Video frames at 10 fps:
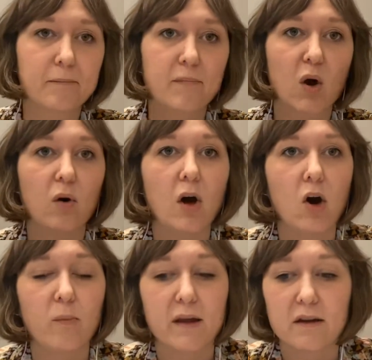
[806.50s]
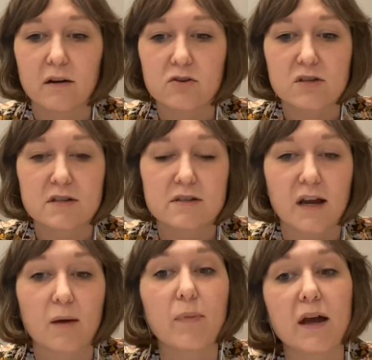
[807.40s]
Oklahoma here in just a
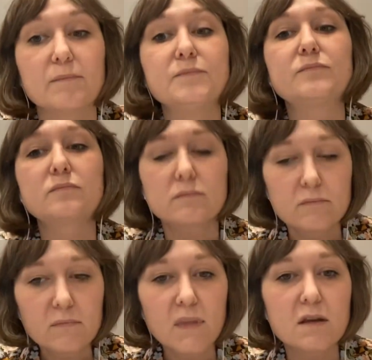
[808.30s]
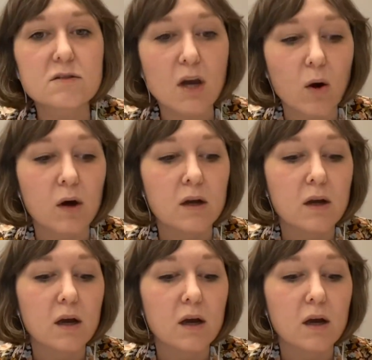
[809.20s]
sec. But so